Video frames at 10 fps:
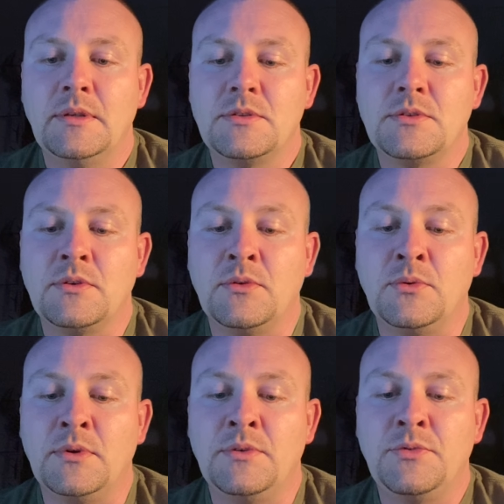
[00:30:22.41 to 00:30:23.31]

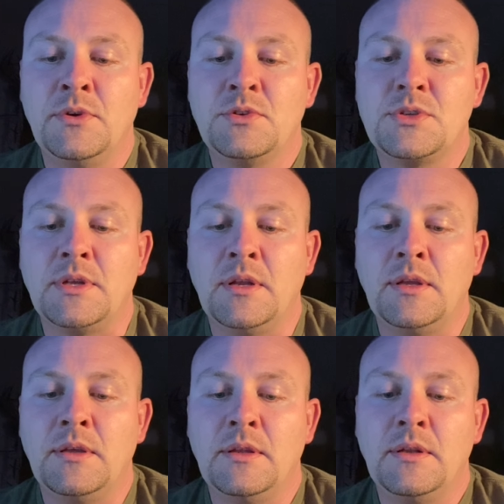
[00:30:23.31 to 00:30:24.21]
So if you're
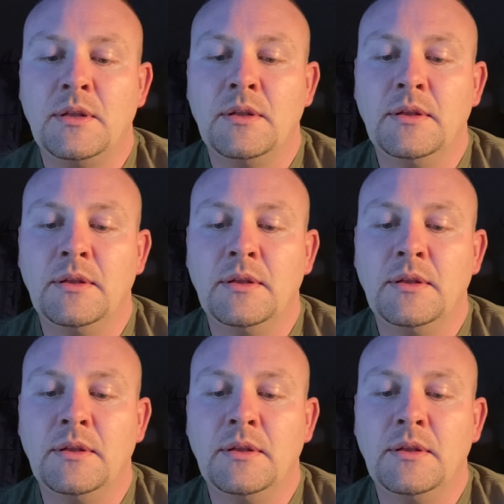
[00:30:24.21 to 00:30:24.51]
studying